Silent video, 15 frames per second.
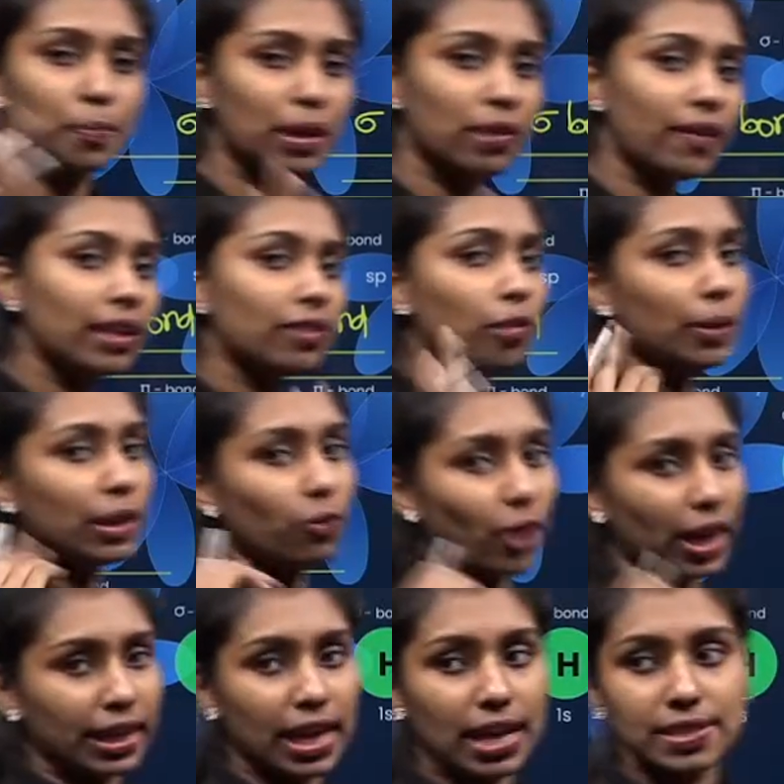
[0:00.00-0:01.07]
py it will be in the
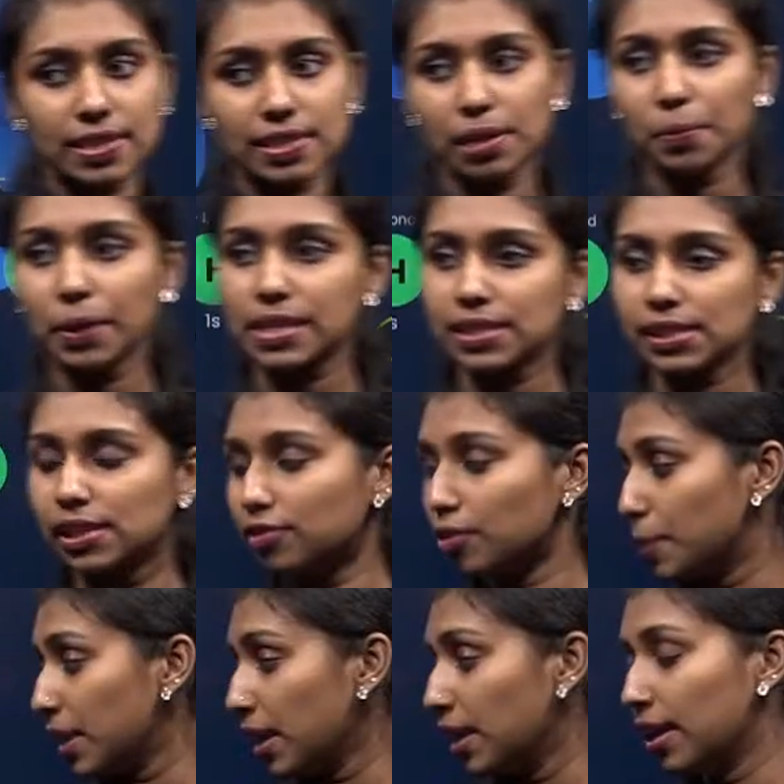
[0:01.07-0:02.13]
y axis, and pz it will
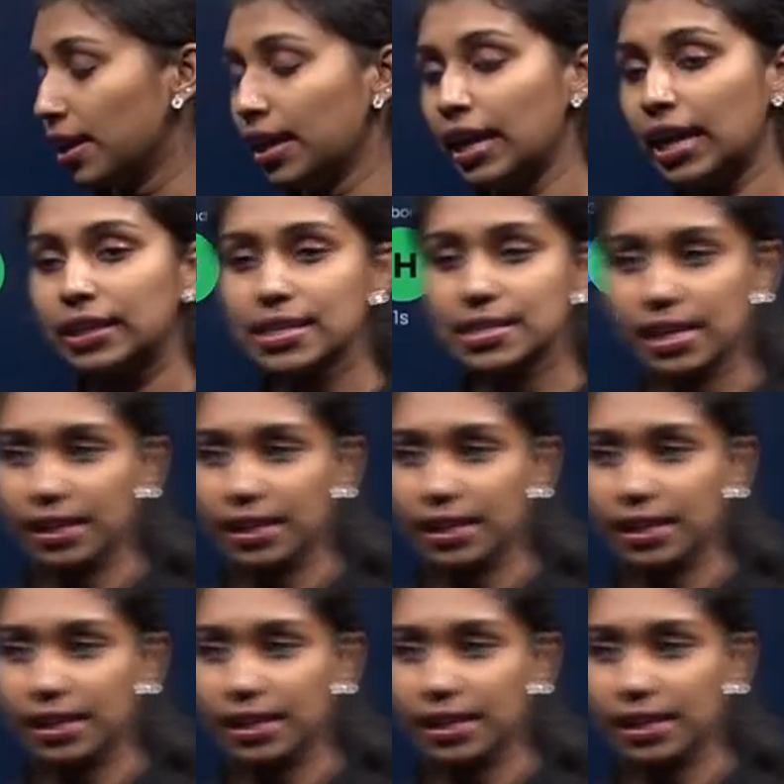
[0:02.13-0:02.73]
be in the z